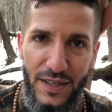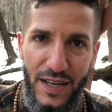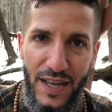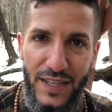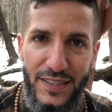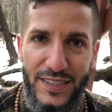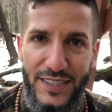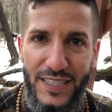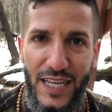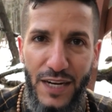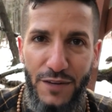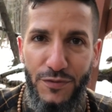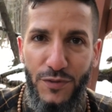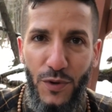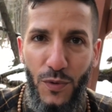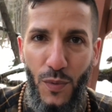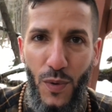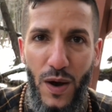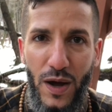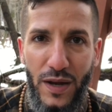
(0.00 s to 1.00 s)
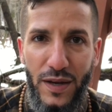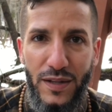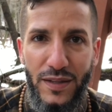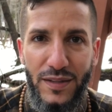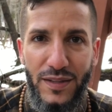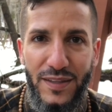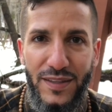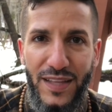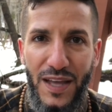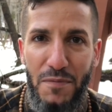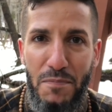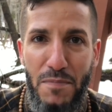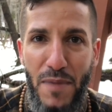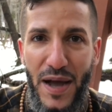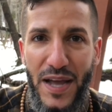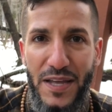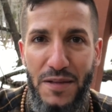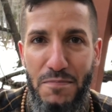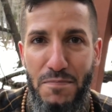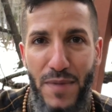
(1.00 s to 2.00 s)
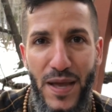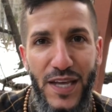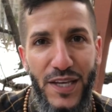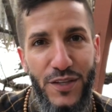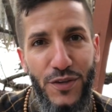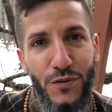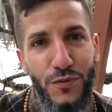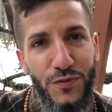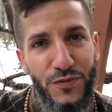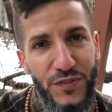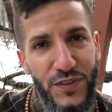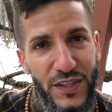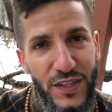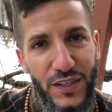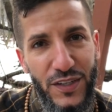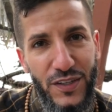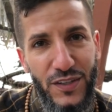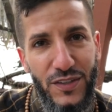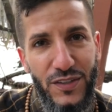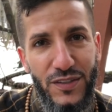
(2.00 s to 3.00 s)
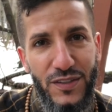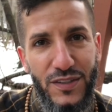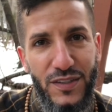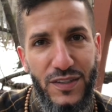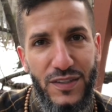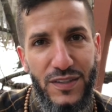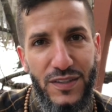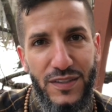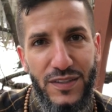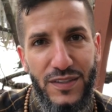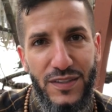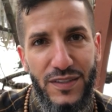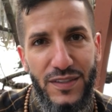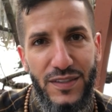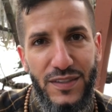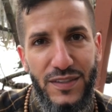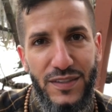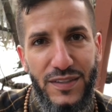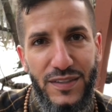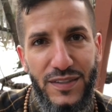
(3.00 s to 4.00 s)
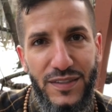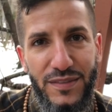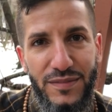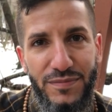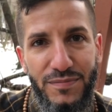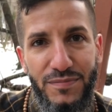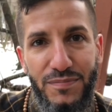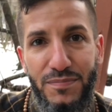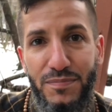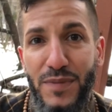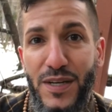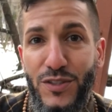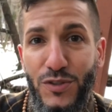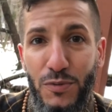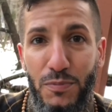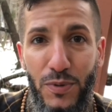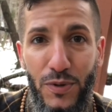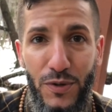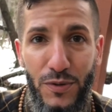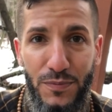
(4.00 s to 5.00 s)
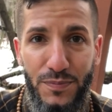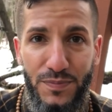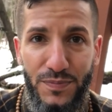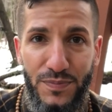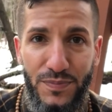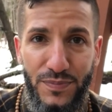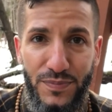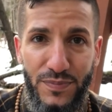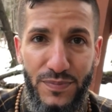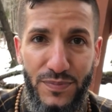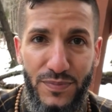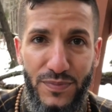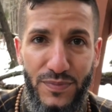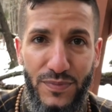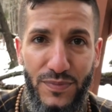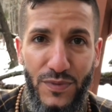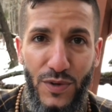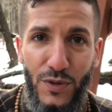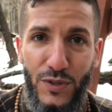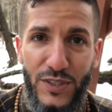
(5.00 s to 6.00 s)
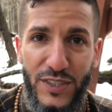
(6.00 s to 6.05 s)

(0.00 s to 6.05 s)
instead of the one that might make you feel miserable or